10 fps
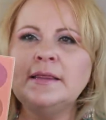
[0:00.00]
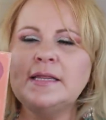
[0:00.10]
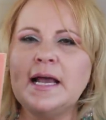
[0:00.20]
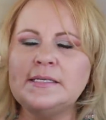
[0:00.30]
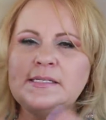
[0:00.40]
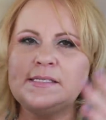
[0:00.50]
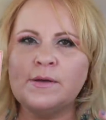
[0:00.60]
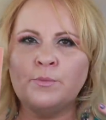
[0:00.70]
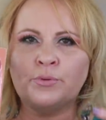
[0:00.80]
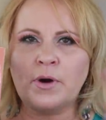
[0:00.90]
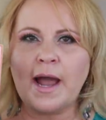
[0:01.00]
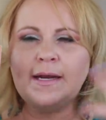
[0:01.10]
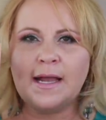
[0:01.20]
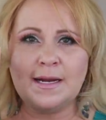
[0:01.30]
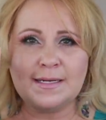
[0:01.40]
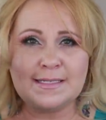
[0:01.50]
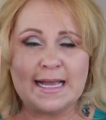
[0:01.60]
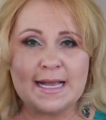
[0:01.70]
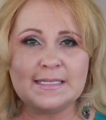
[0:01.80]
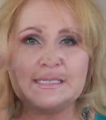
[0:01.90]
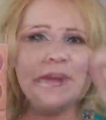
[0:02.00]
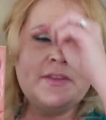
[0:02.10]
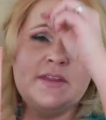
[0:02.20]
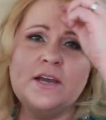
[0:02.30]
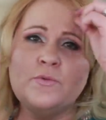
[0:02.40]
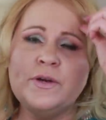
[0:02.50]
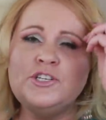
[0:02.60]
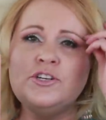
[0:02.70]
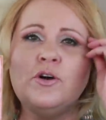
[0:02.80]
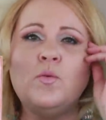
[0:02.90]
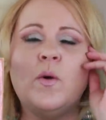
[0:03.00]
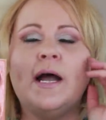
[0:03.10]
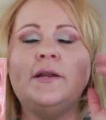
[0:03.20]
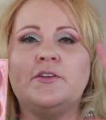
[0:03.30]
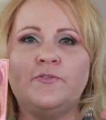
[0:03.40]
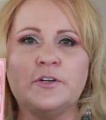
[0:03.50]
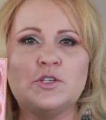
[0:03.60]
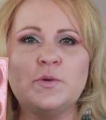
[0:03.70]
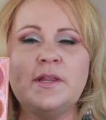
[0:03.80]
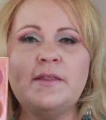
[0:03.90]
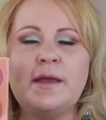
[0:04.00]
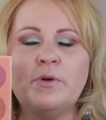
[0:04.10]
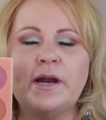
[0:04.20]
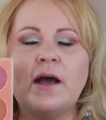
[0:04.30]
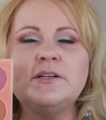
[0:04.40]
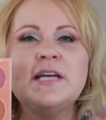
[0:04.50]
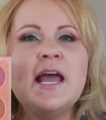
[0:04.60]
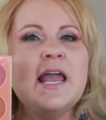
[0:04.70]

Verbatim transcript: less bright and intense than the original one, the first one that they put out.